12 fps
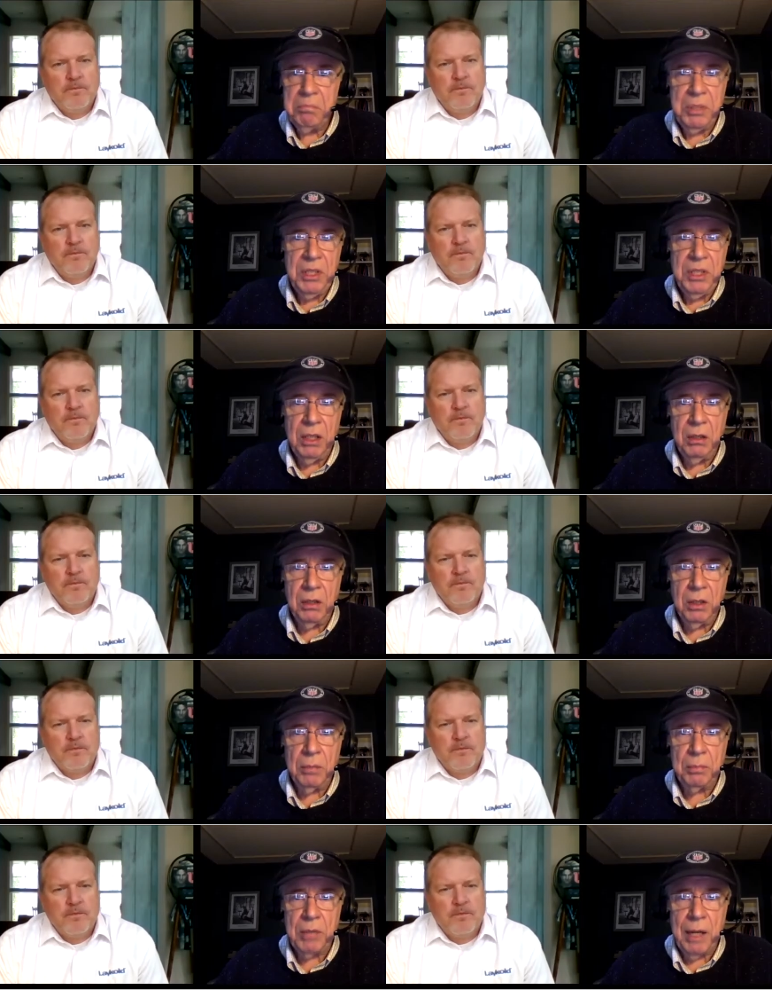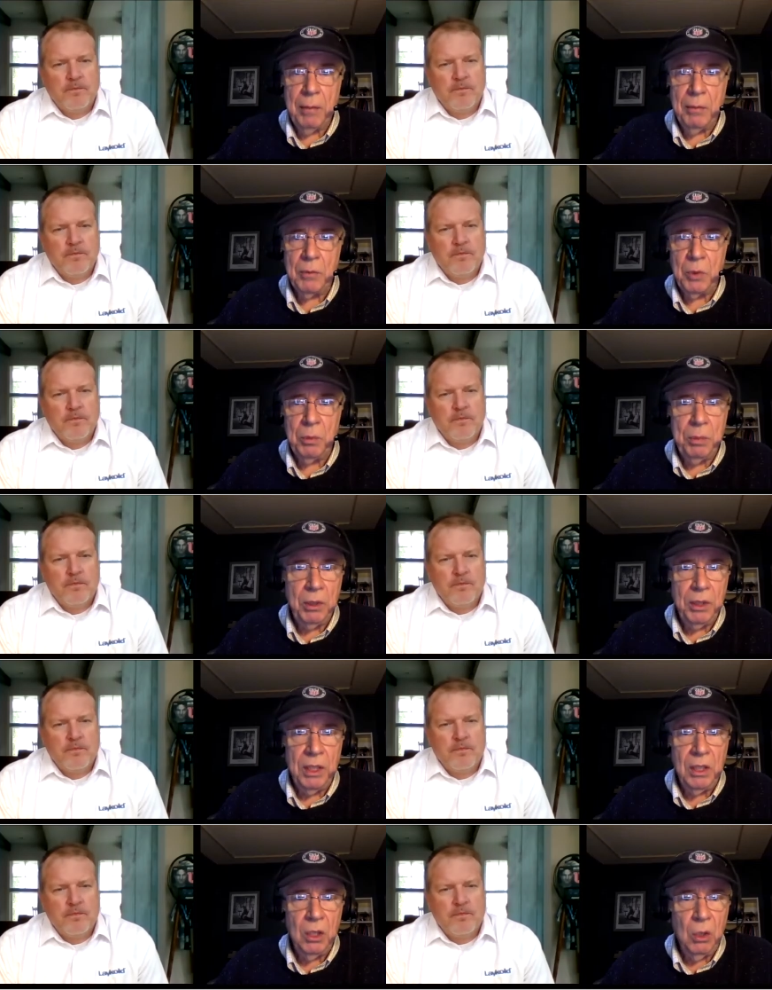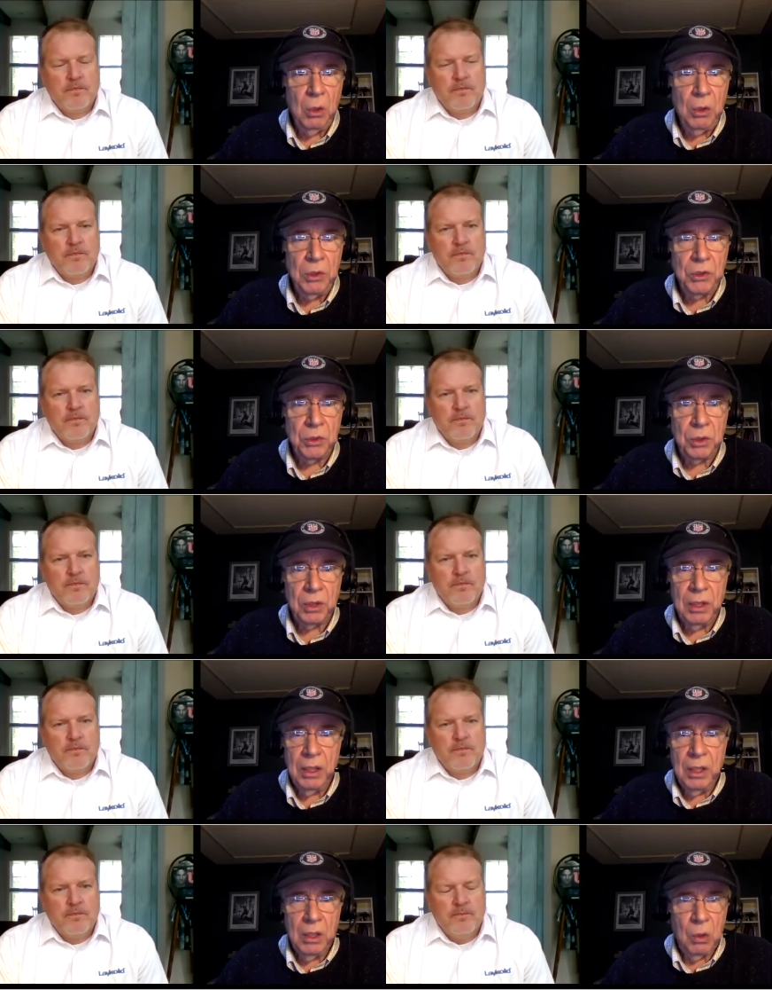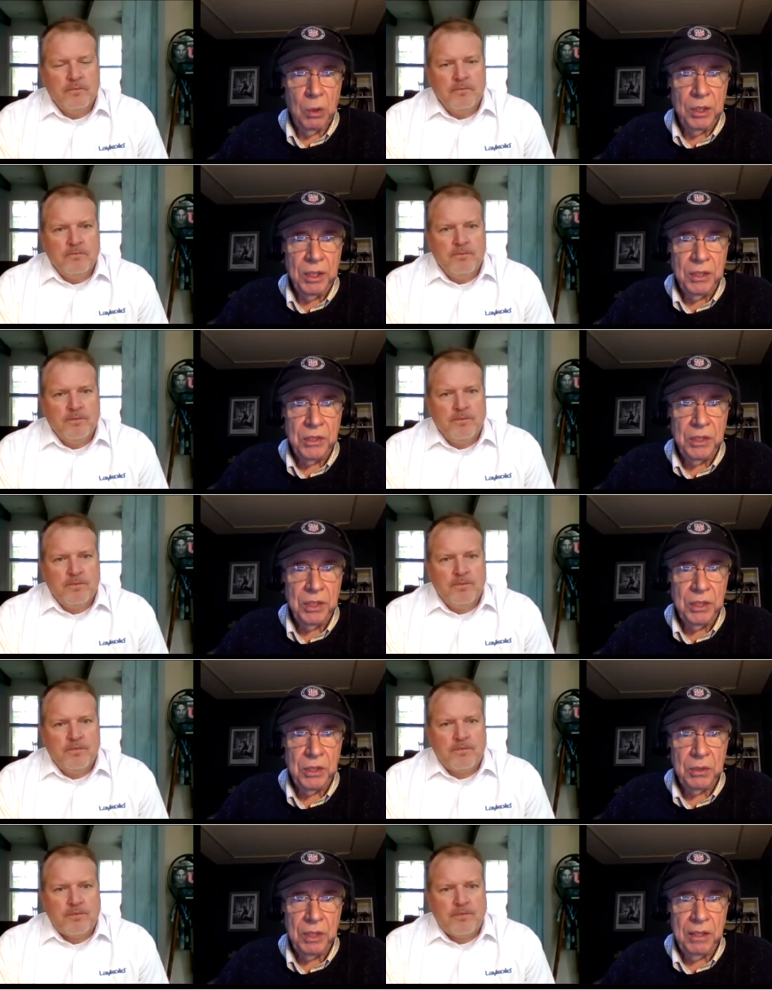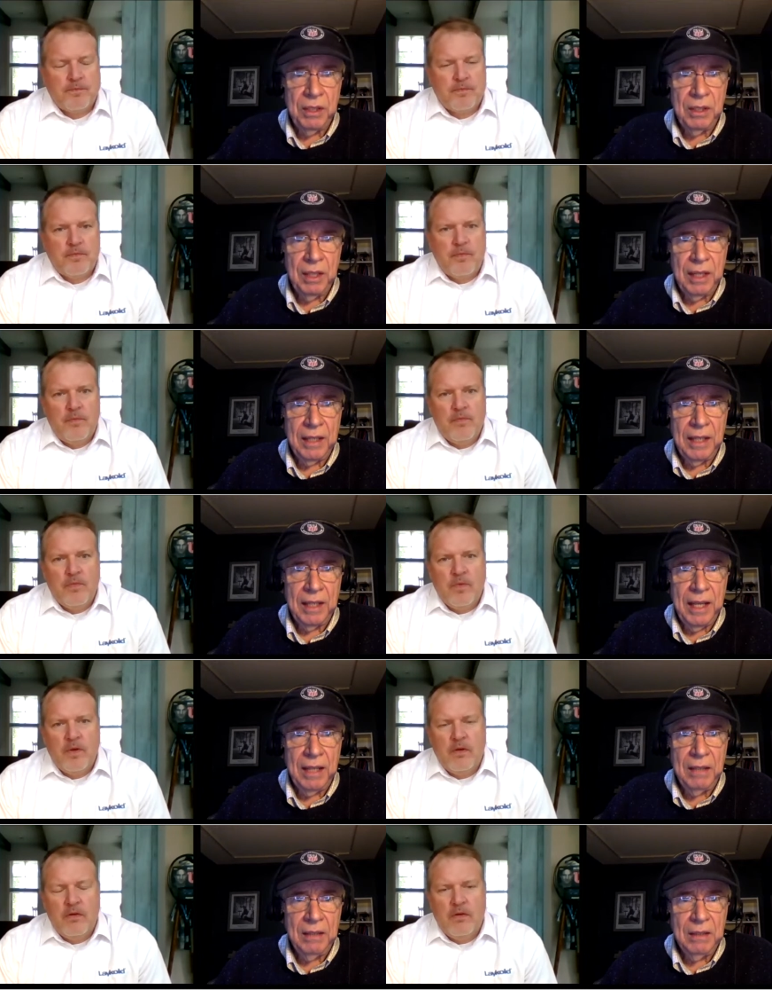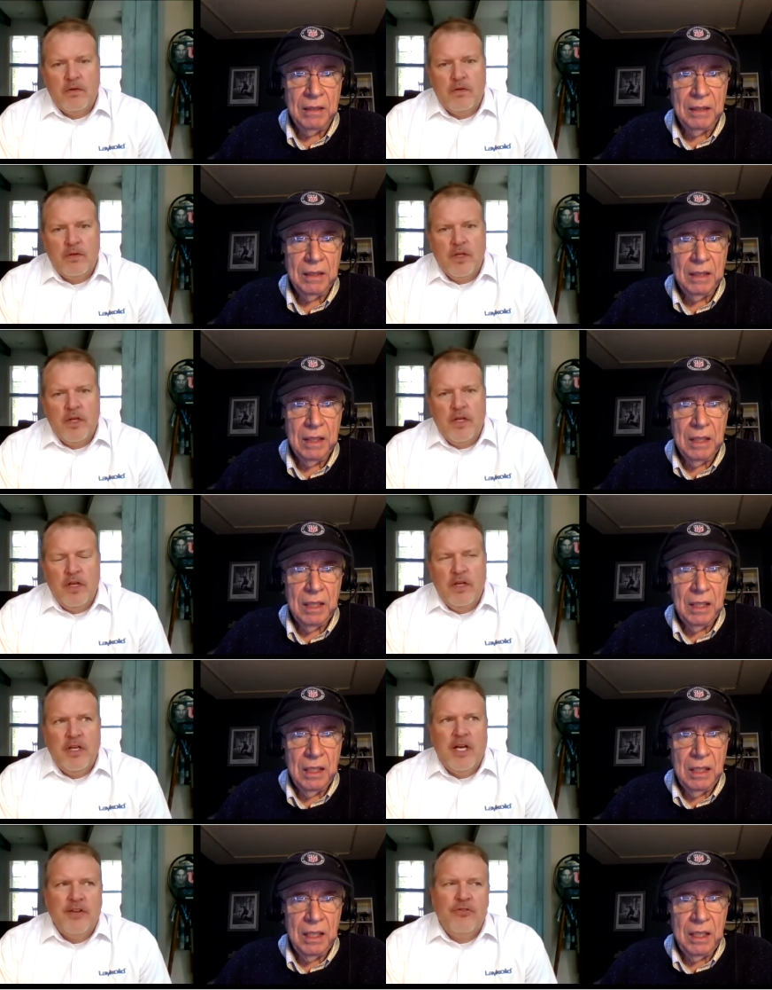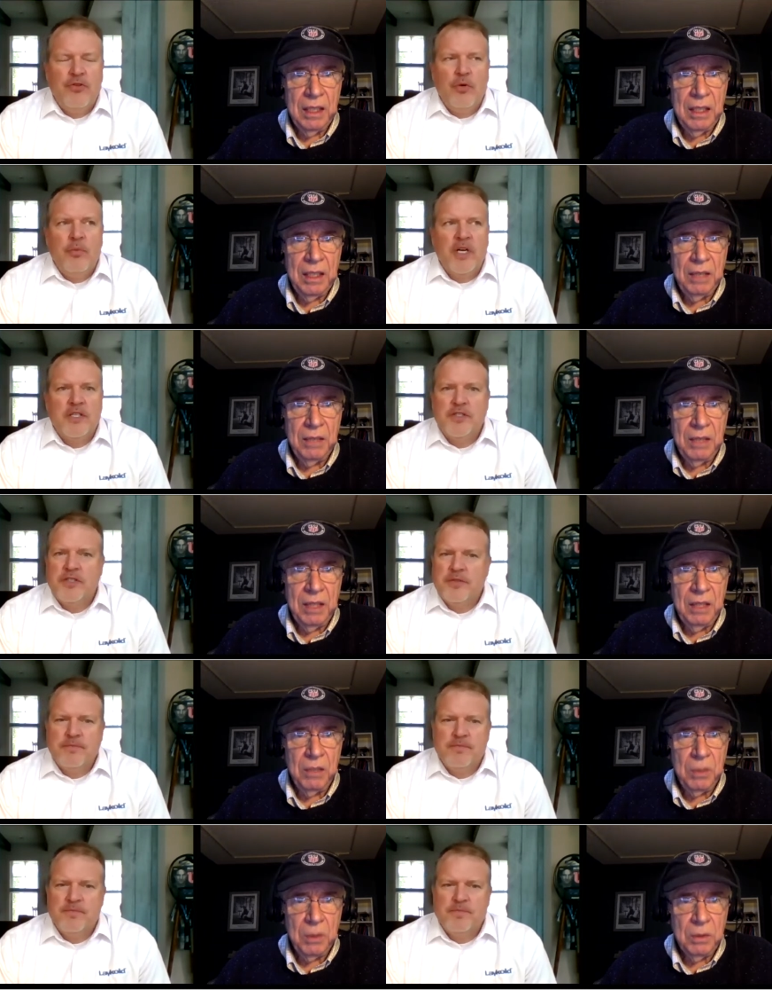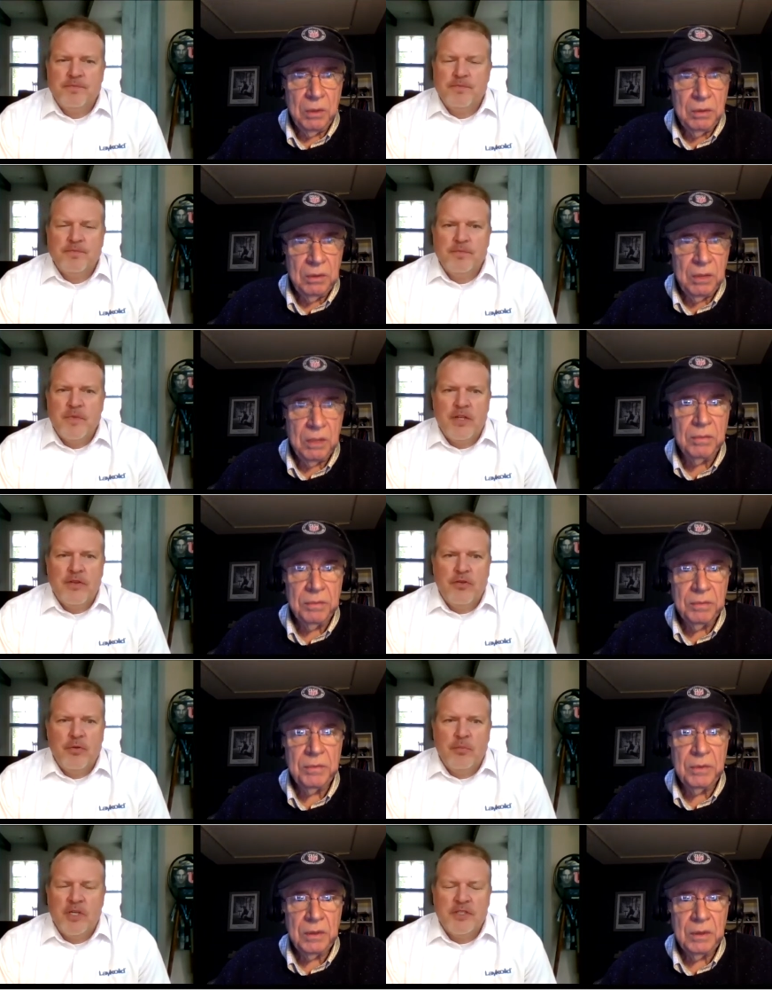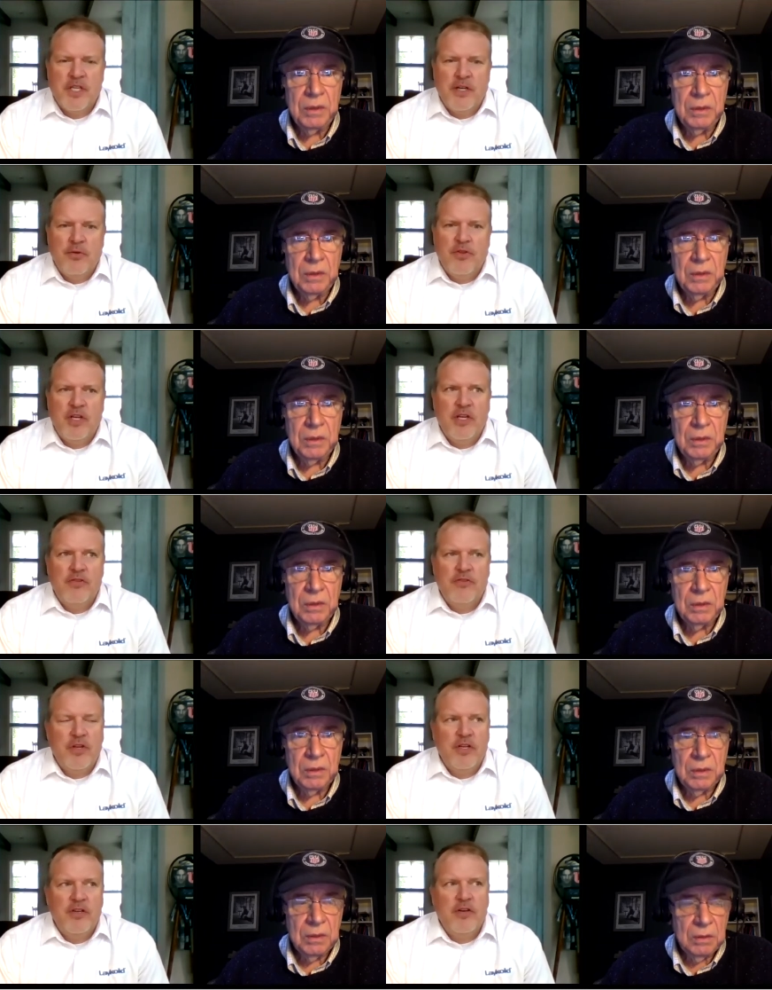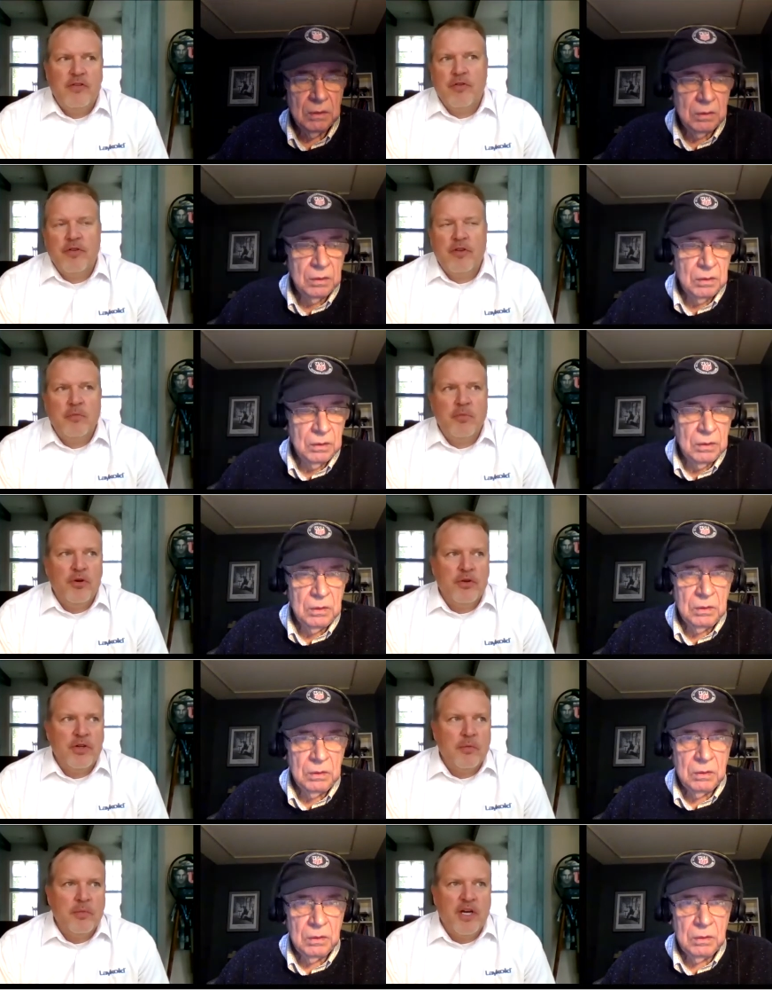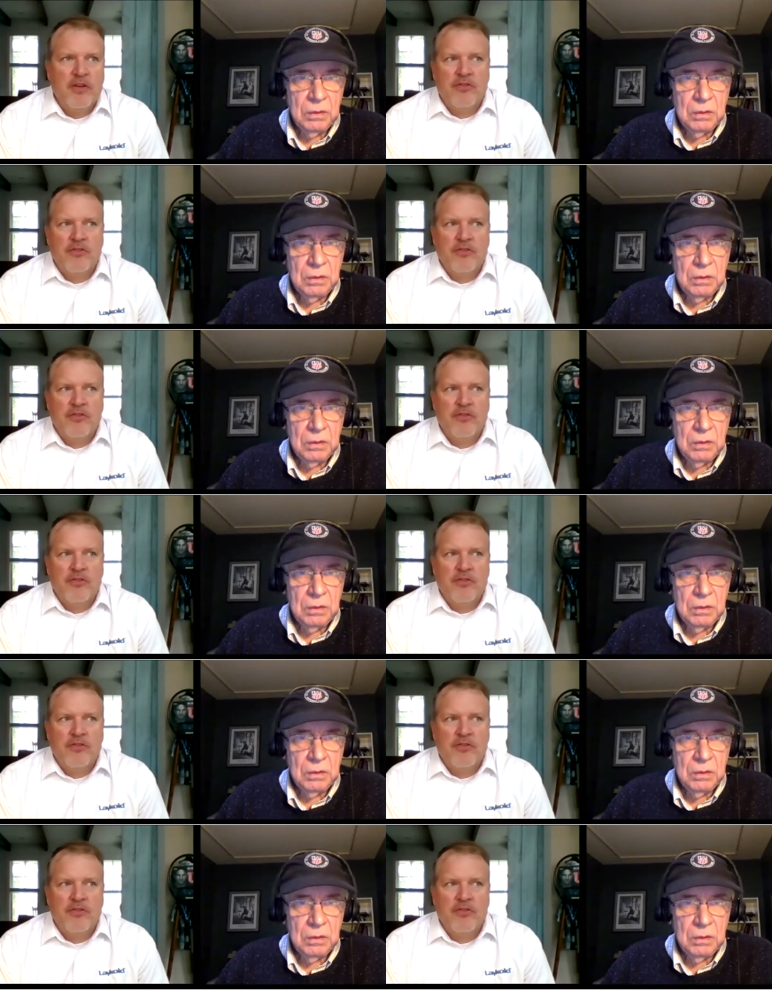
Speaker 1: particular problems with building codes or ordinances or anything
Speaker 2: like that? In Not any, so any, no? Not so much. I don't think it's any different than building a